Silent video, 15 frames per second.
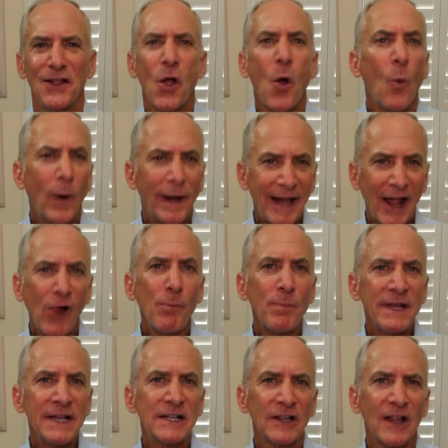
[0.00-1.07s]
When
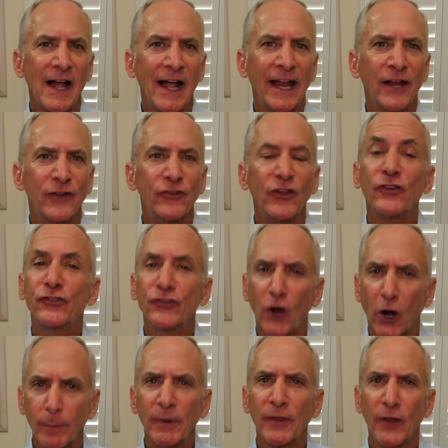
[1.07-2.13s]
helping clients
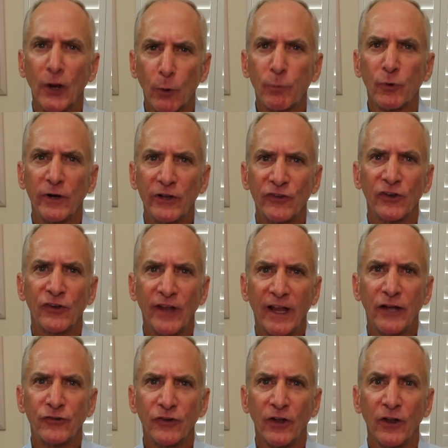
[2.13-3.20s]
sharpen their
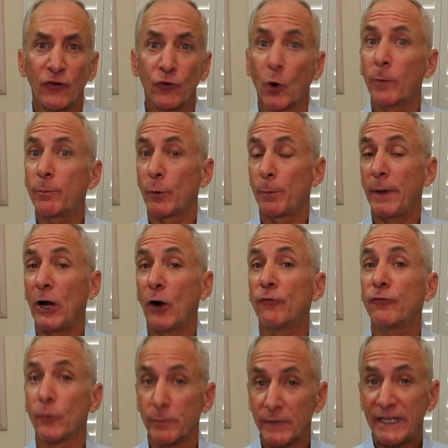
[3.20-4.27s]
presentations or prepare
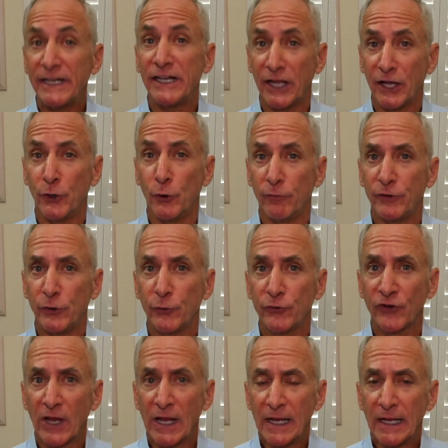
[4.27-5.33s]
for media interviews,